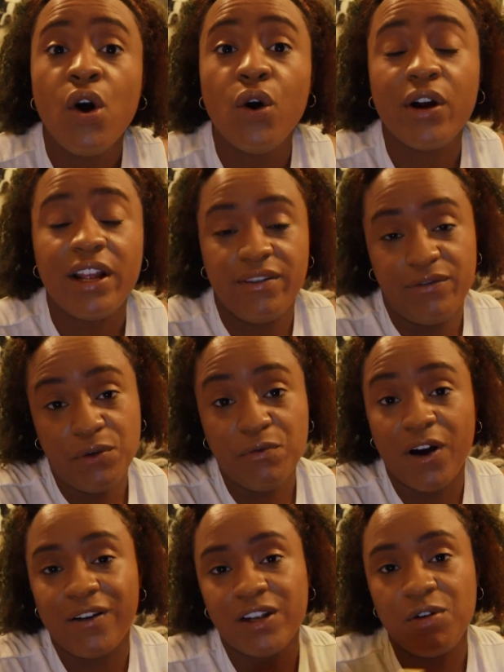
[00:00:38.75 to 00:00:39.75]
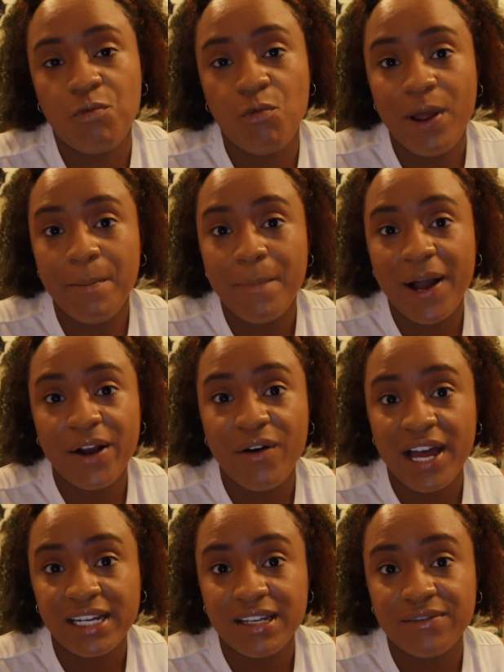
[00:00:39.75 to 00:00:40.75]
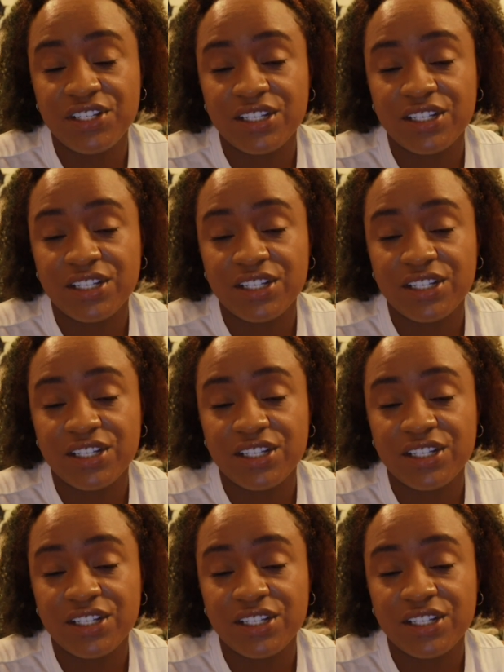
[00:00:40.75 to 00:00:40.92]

or if you've already went bioactive,